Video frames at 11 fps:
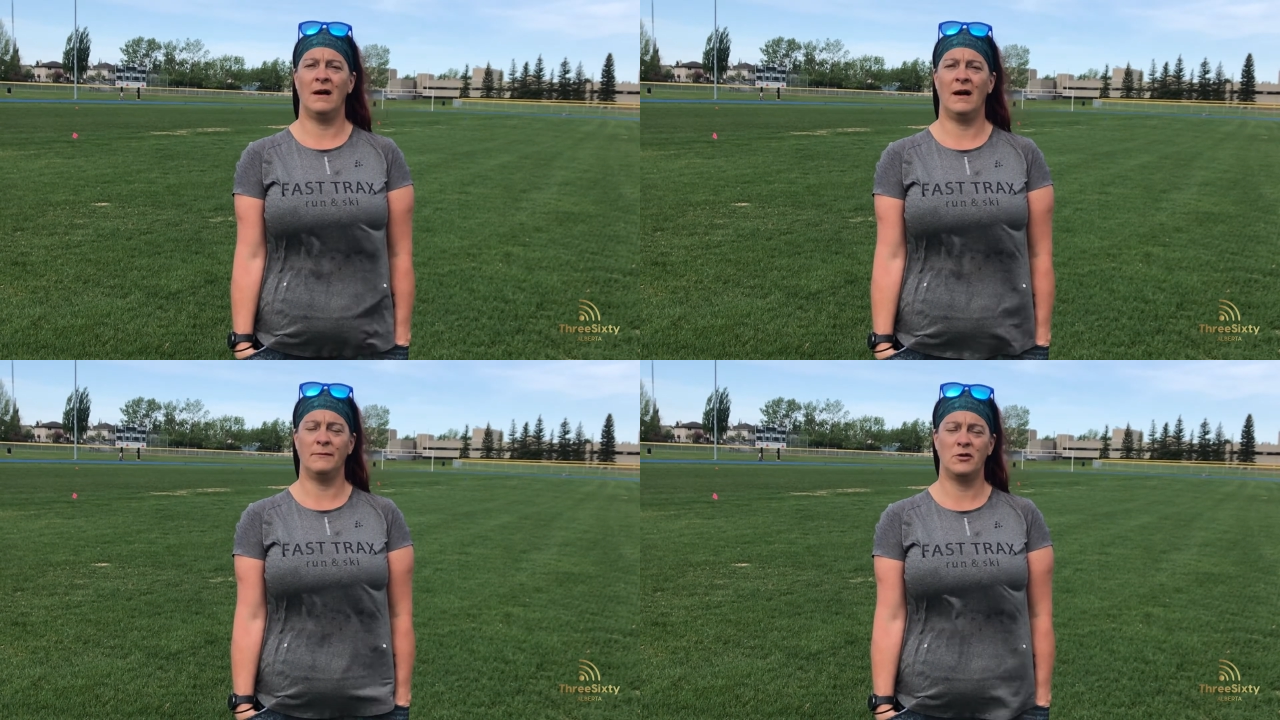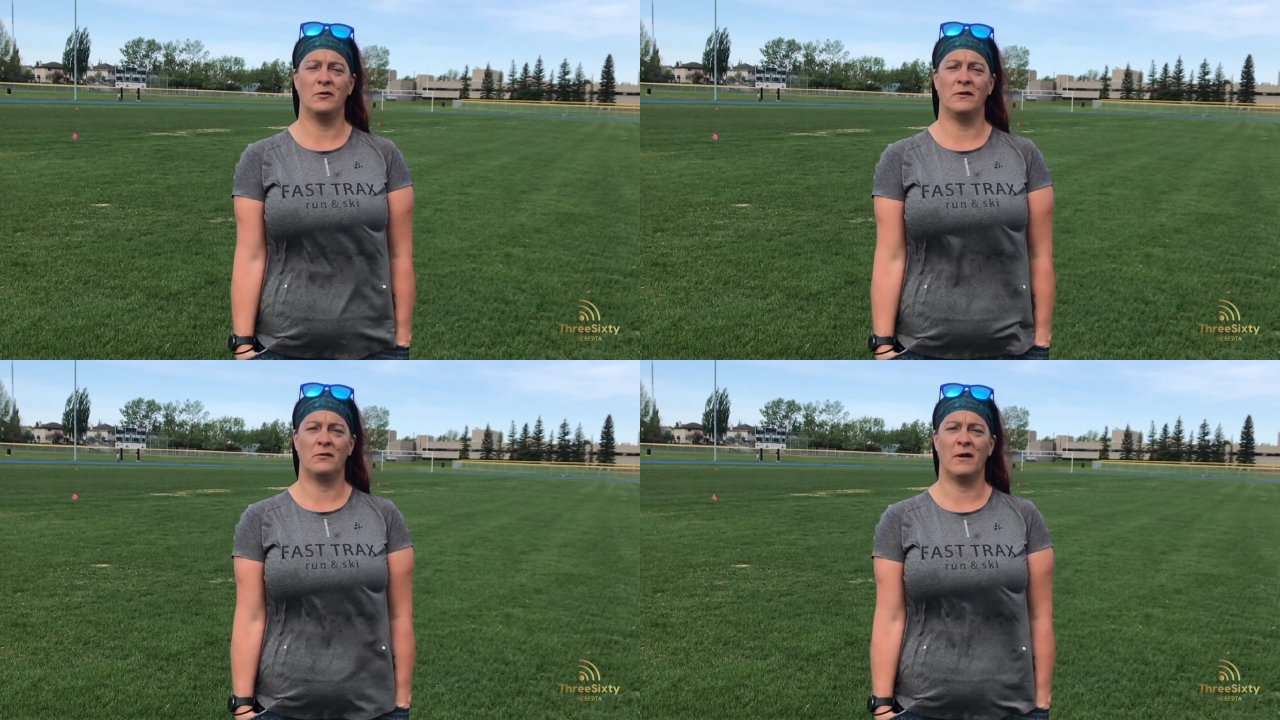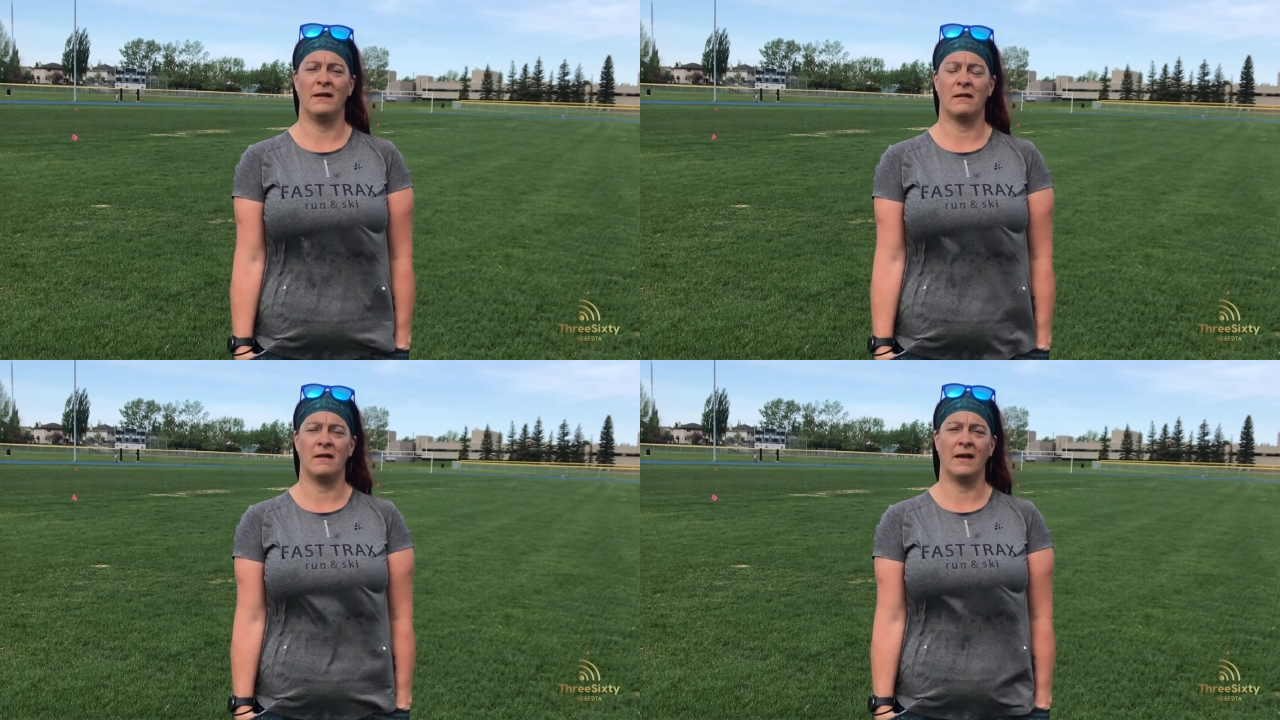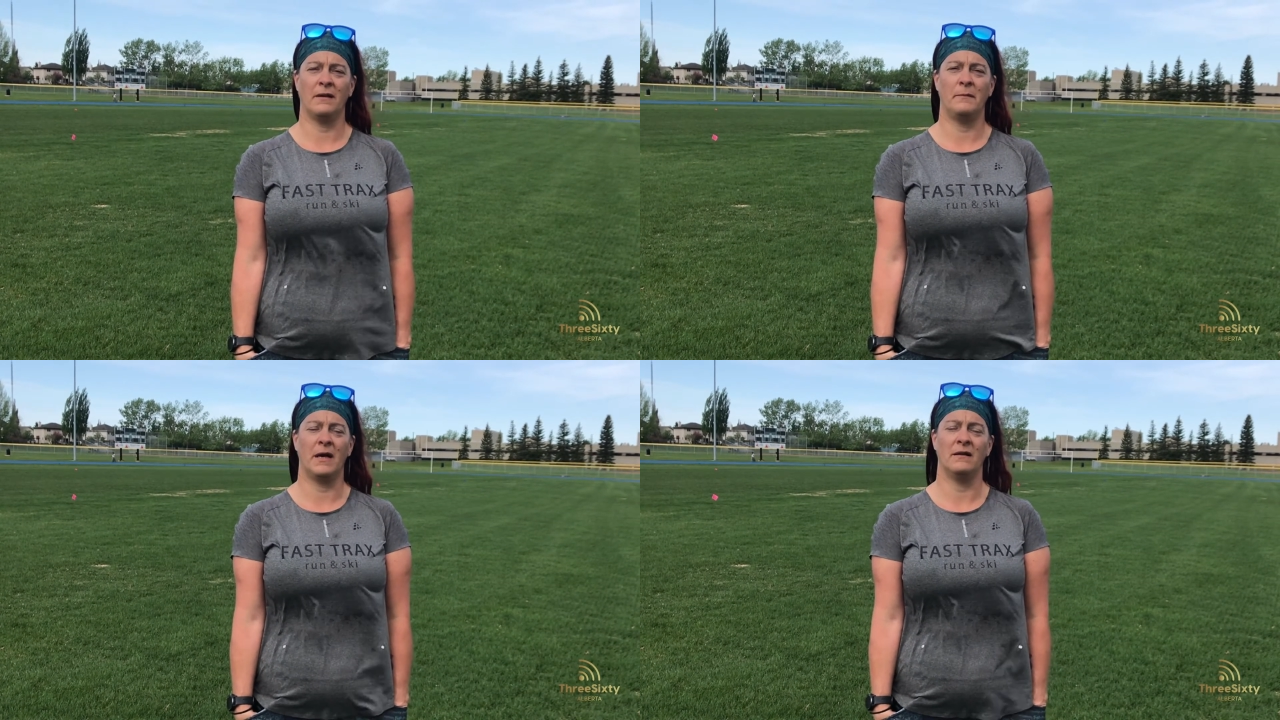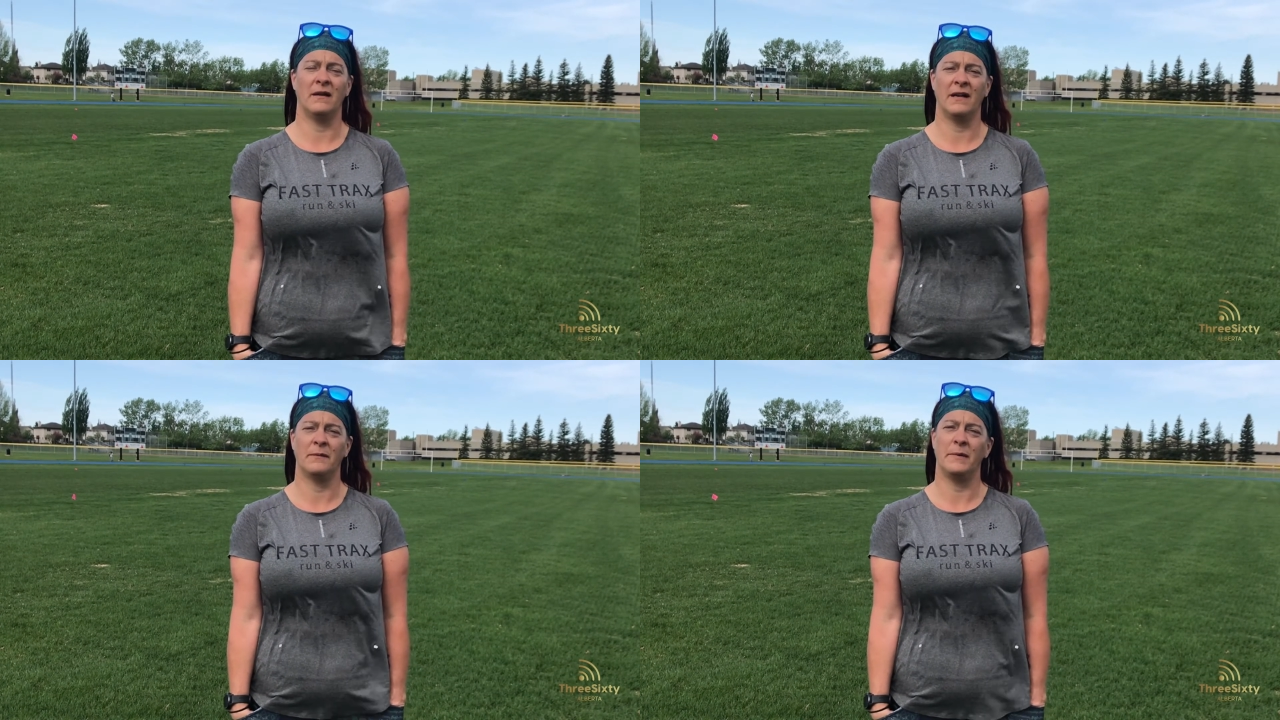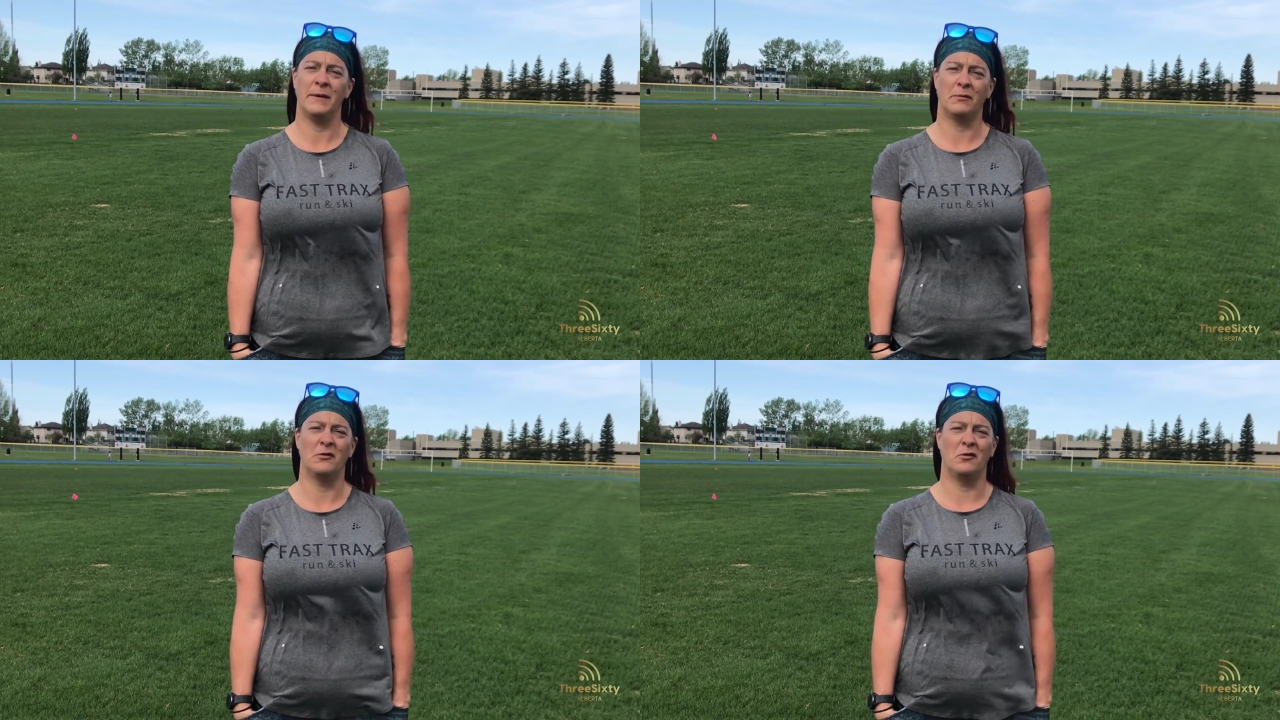I'm doing the right thing by letting
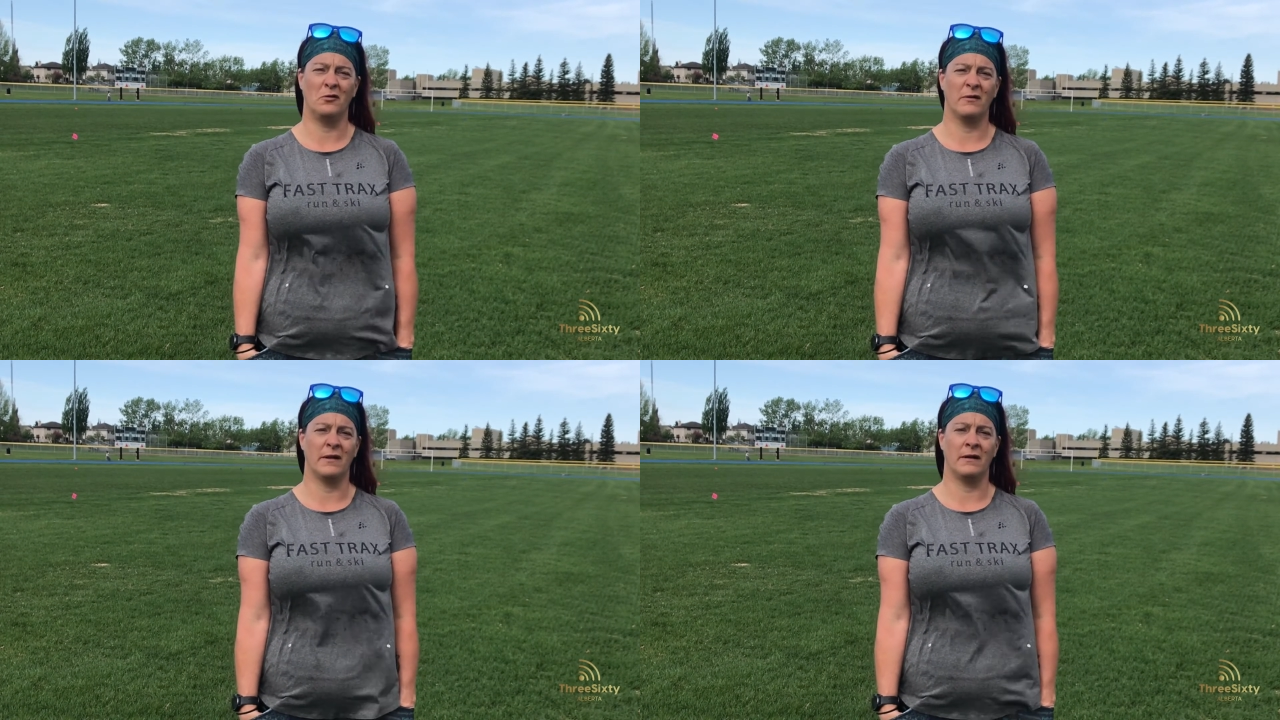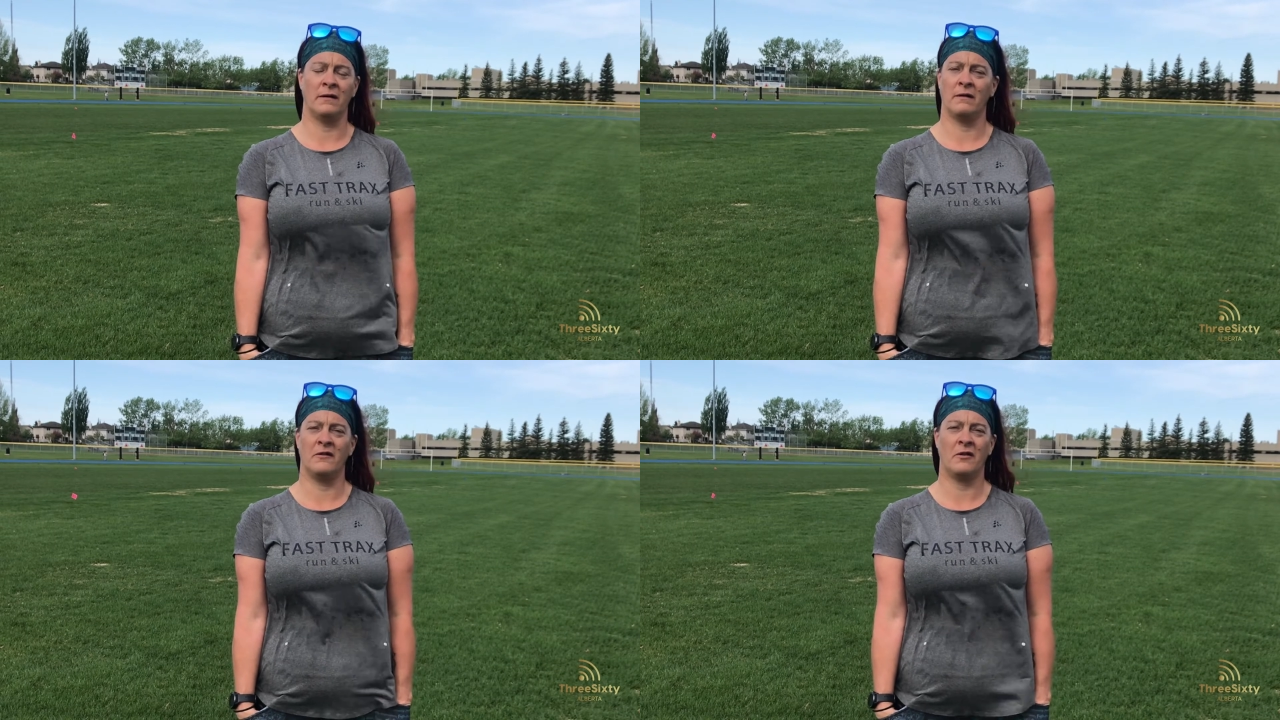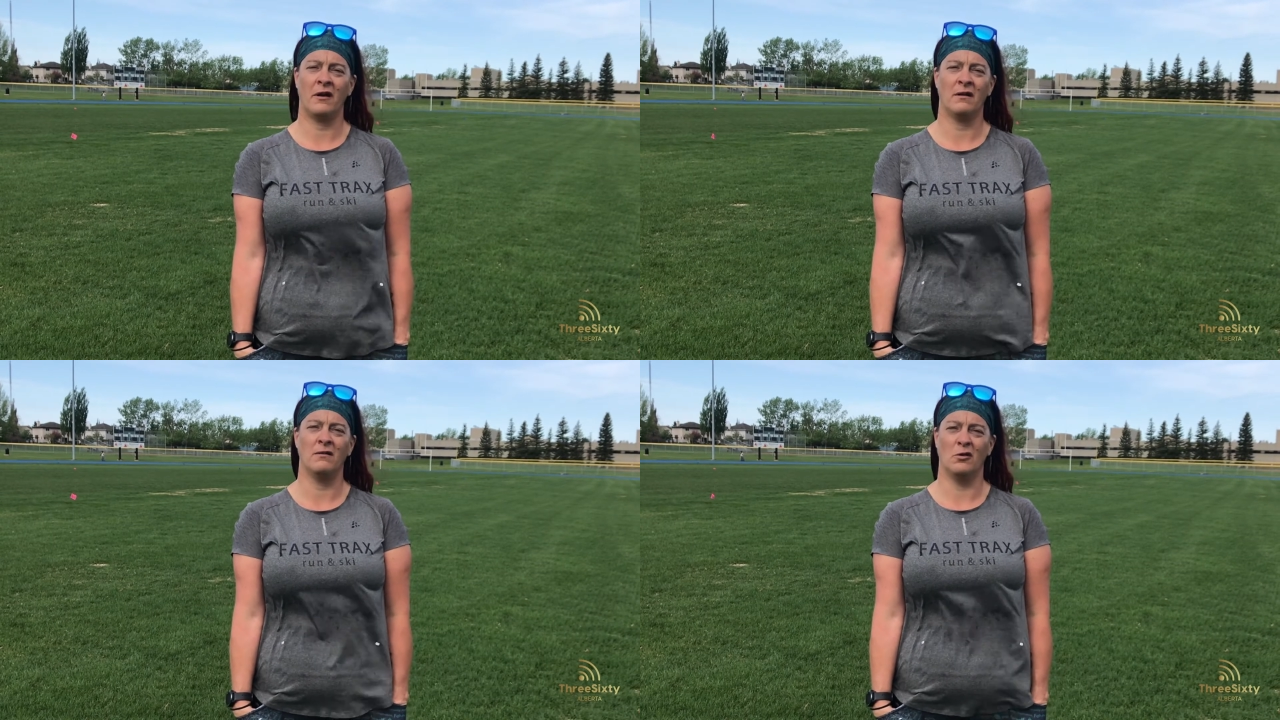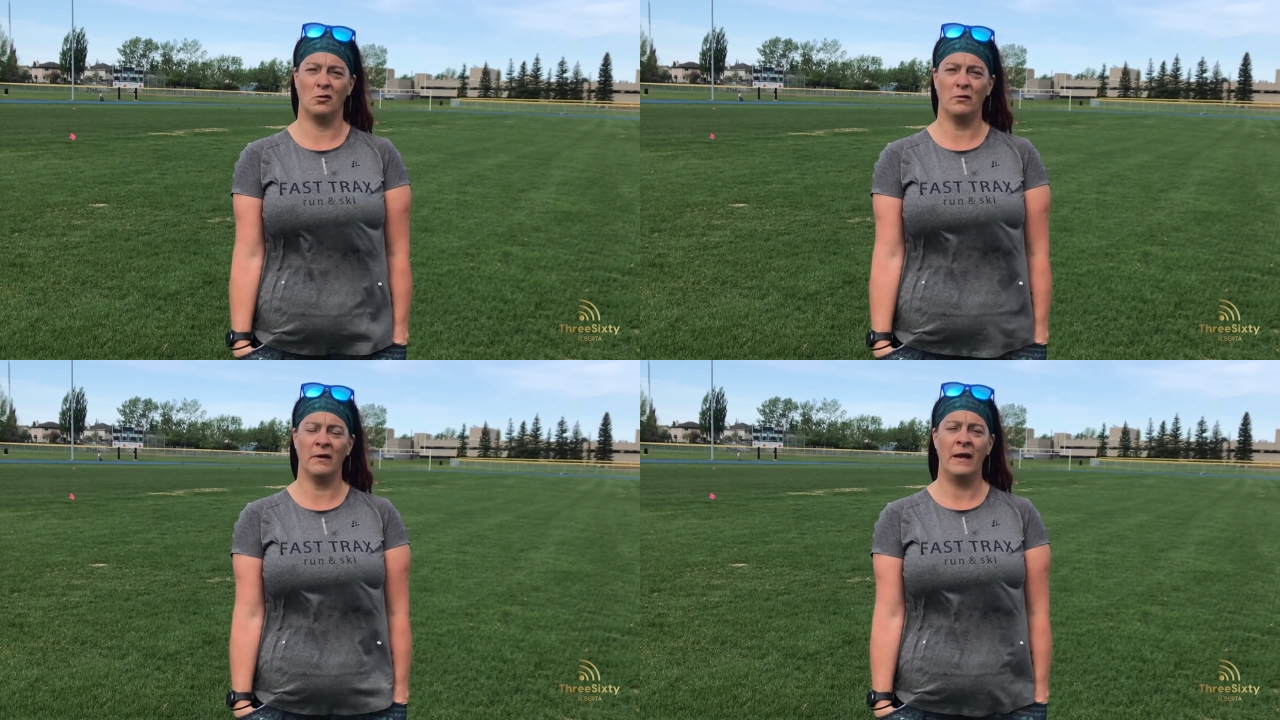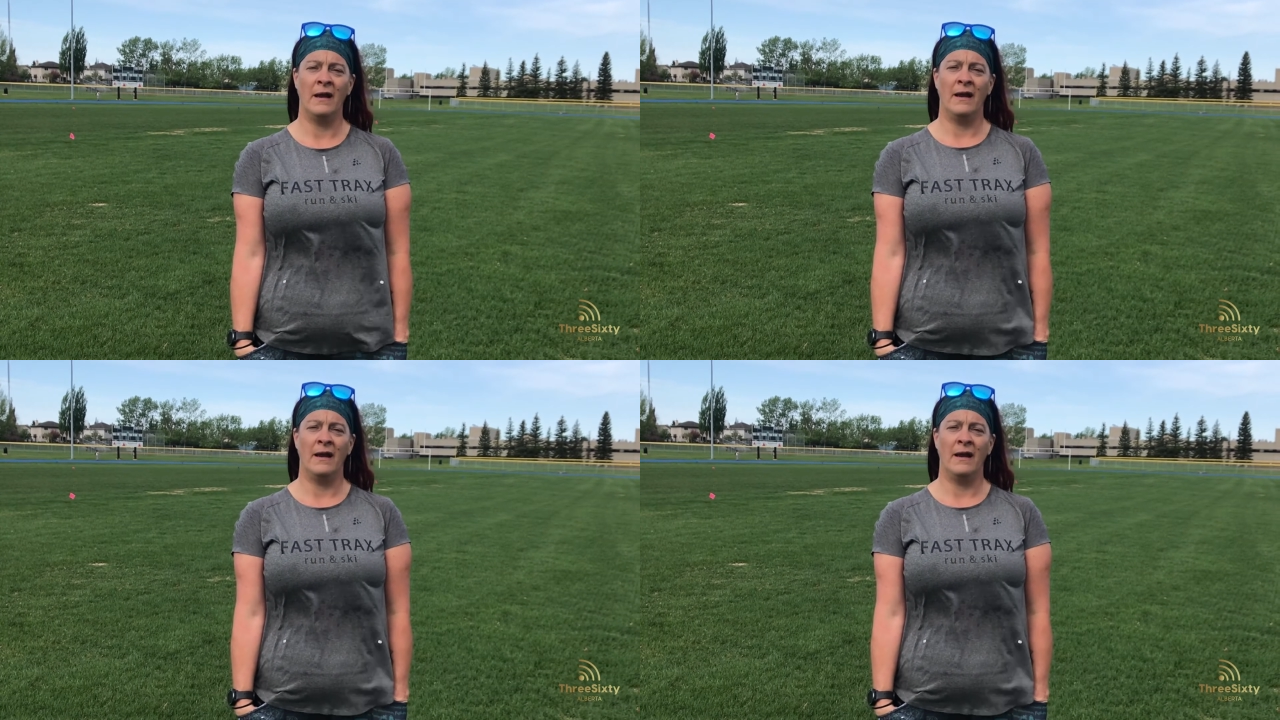people know that they're not alone